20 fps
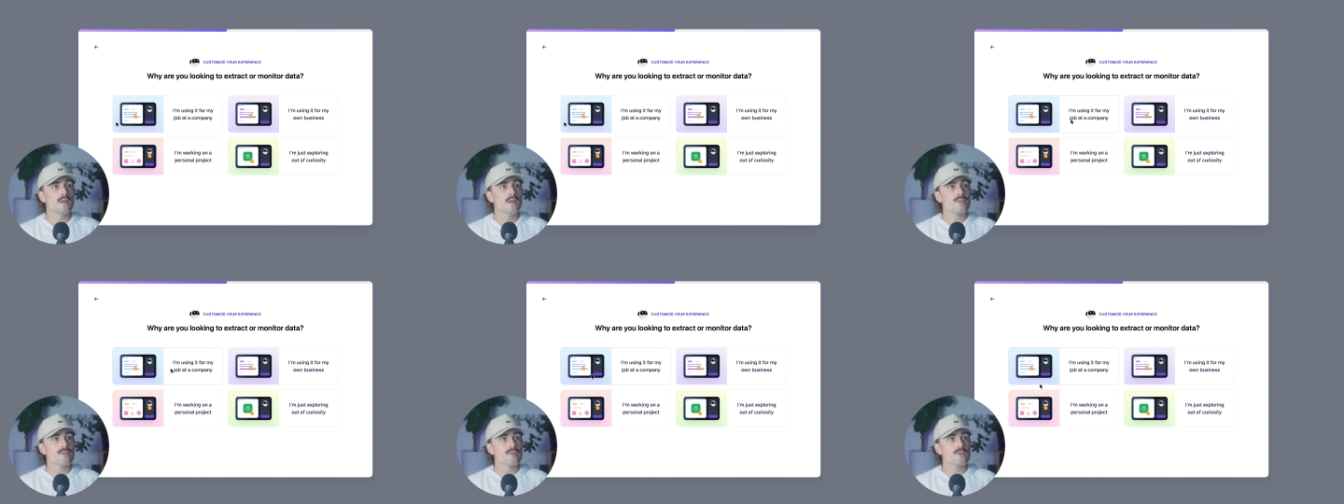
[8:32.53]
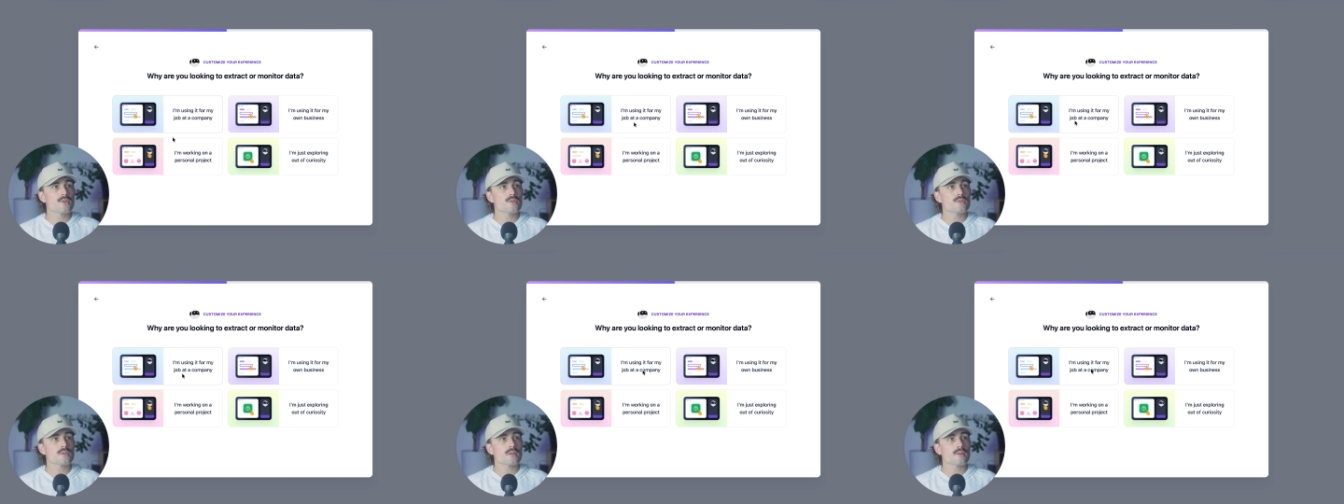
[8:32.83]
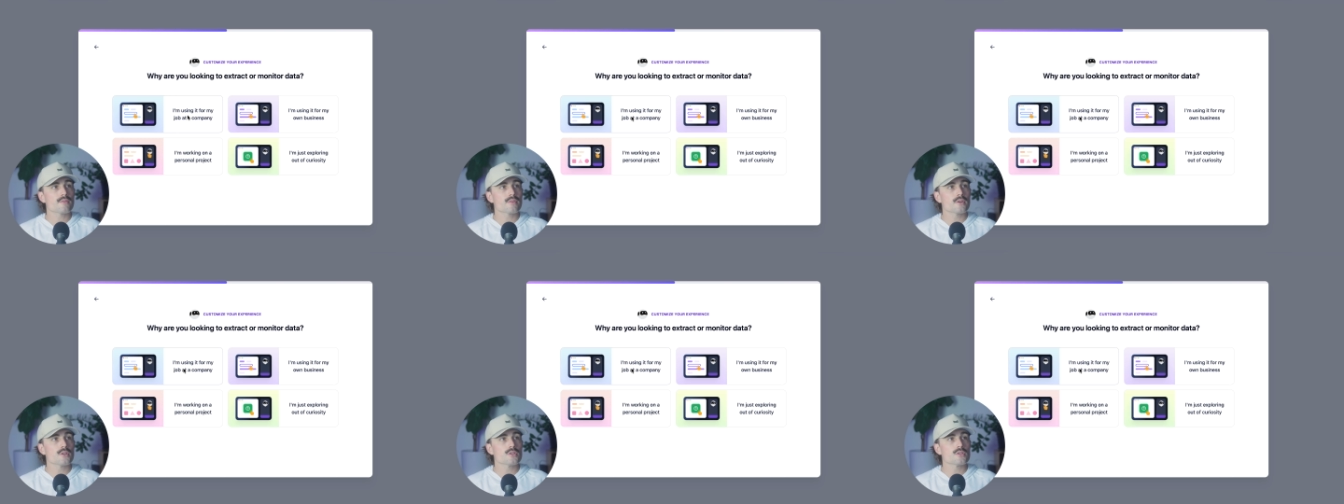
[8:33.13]
I'm either using
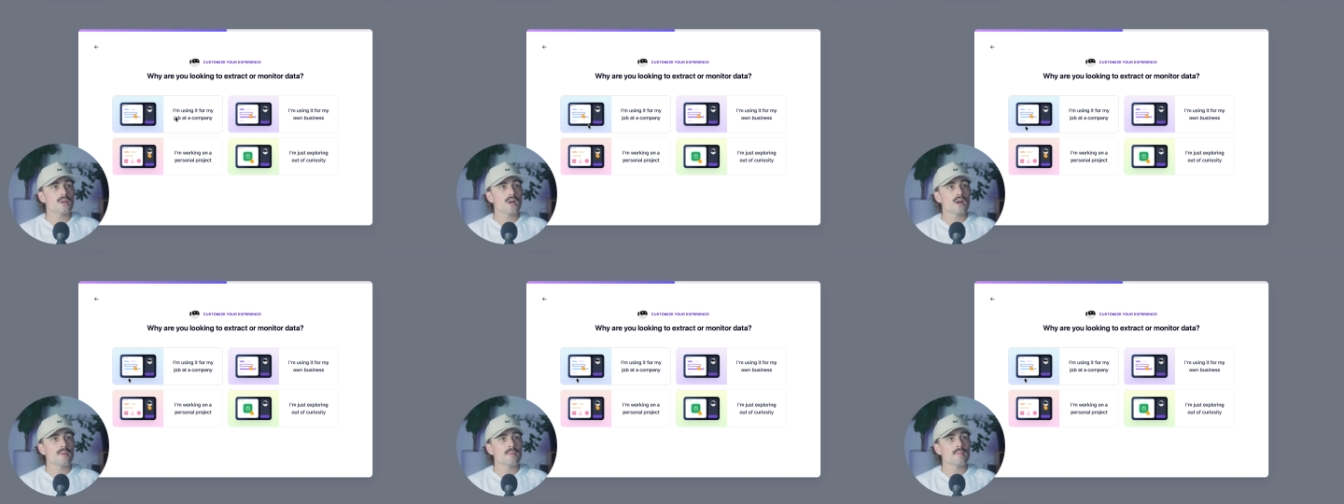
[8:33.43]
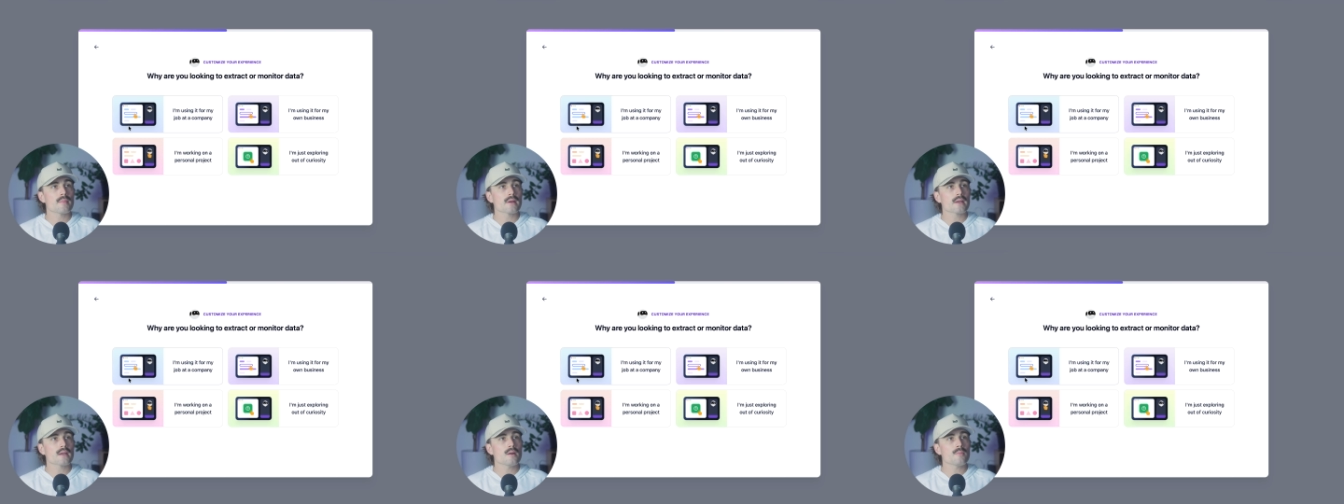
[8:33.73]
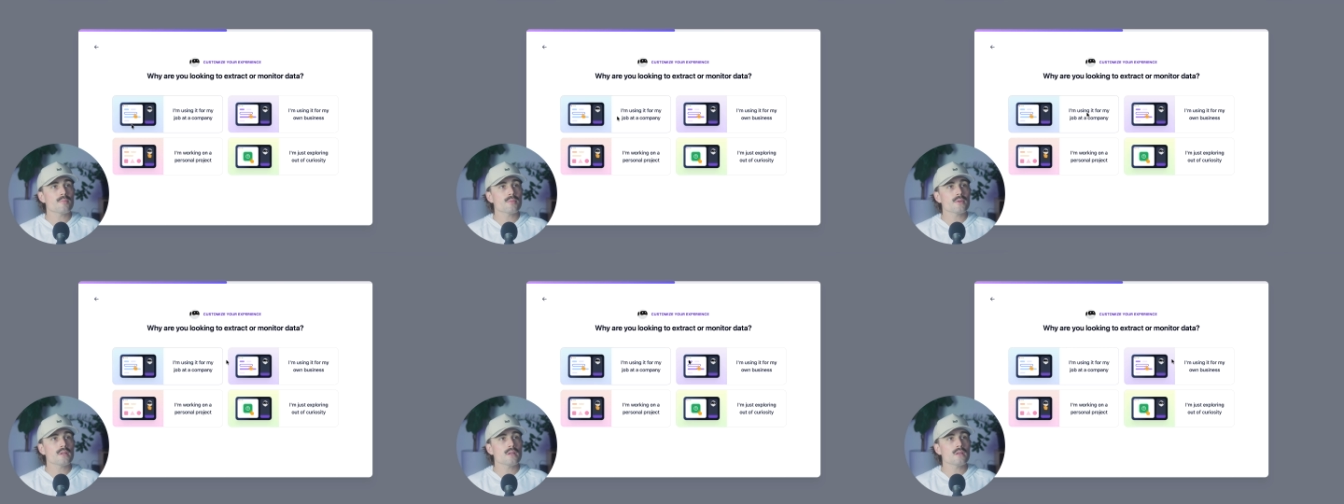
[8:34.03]
it for a job at my
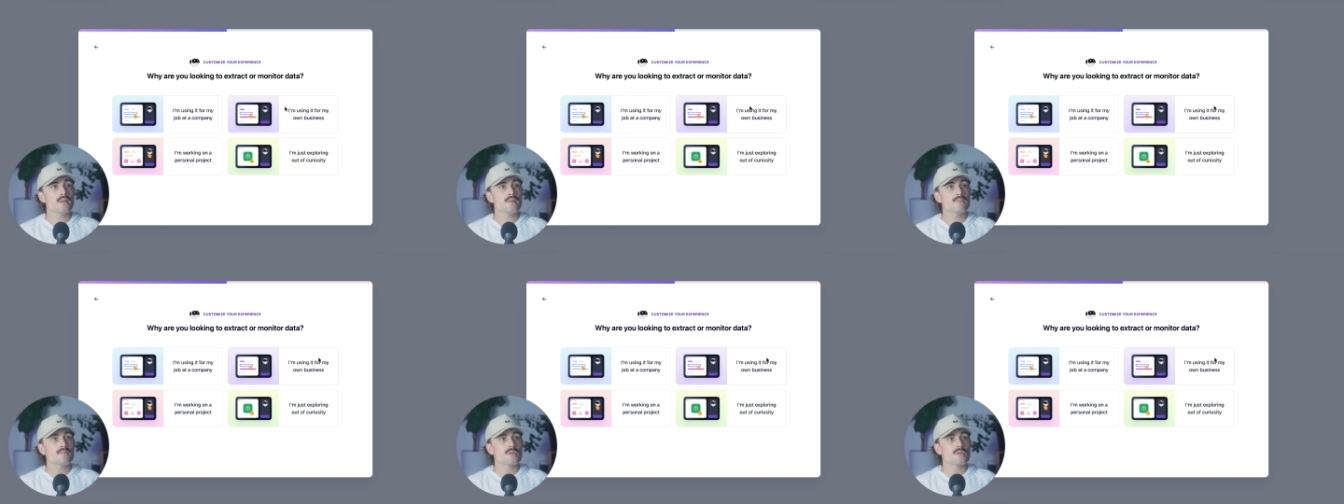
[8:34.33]
company,